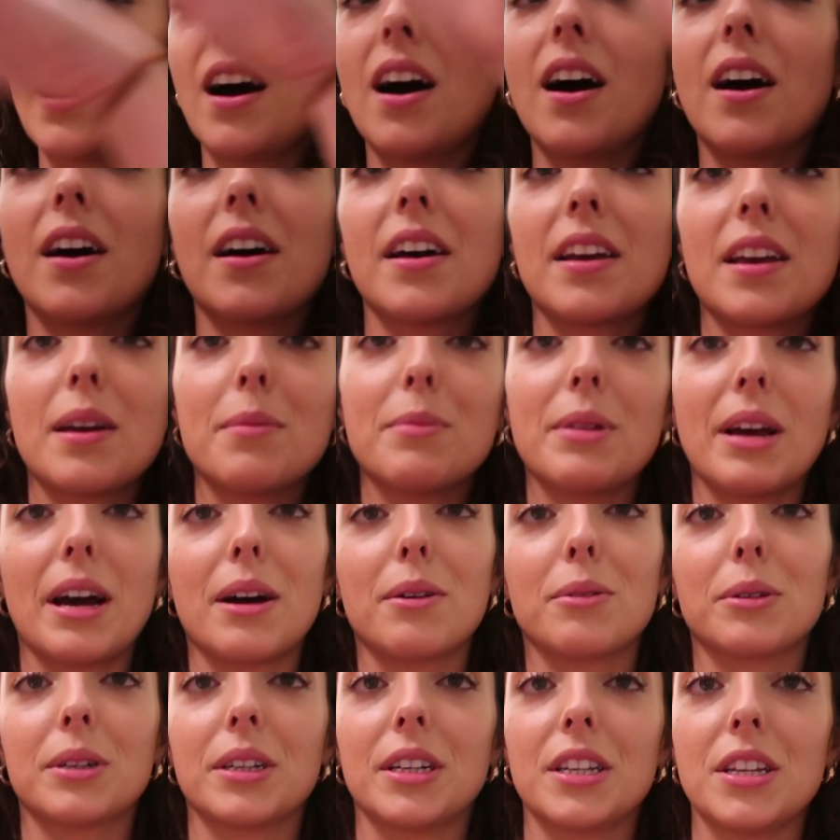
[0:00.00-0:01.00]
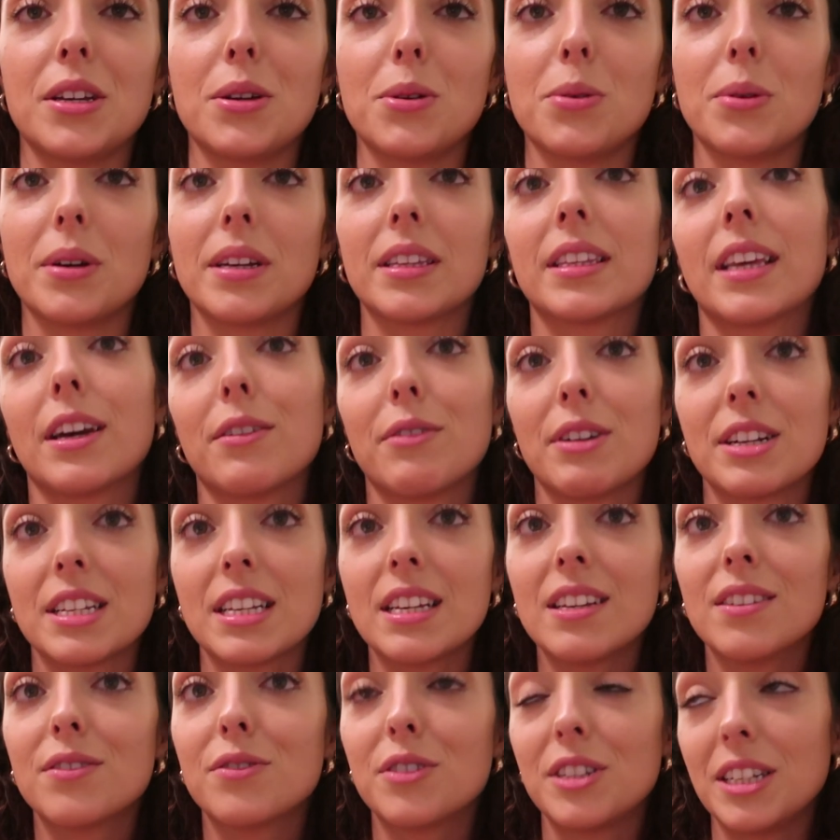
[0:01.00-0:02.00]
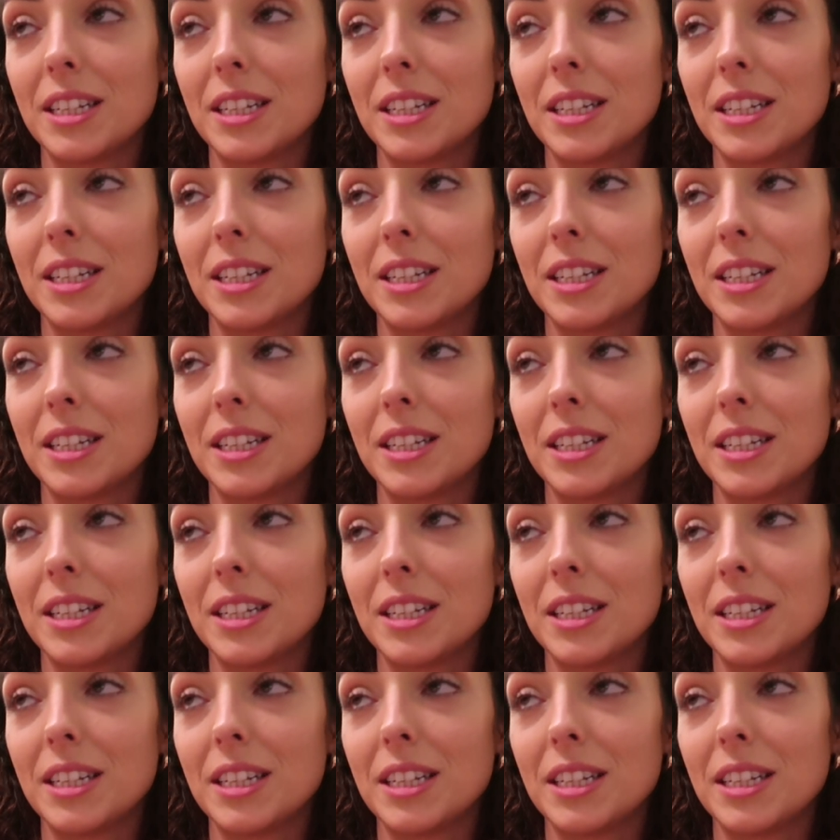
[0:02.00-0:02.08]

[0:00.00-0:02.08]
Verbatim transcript: I am now going to get ready for